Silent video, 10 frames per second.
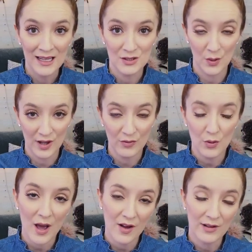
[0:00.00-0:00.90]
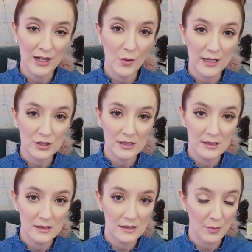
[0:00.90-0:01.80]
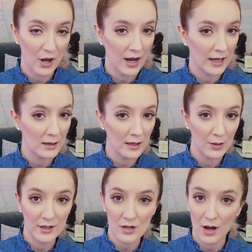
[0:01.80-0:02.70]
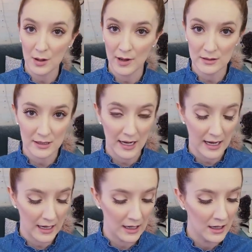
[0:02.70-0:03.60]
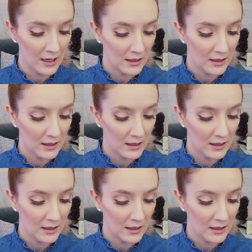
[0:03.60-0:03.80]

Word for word: So if you have any questions about anything that we talk about today,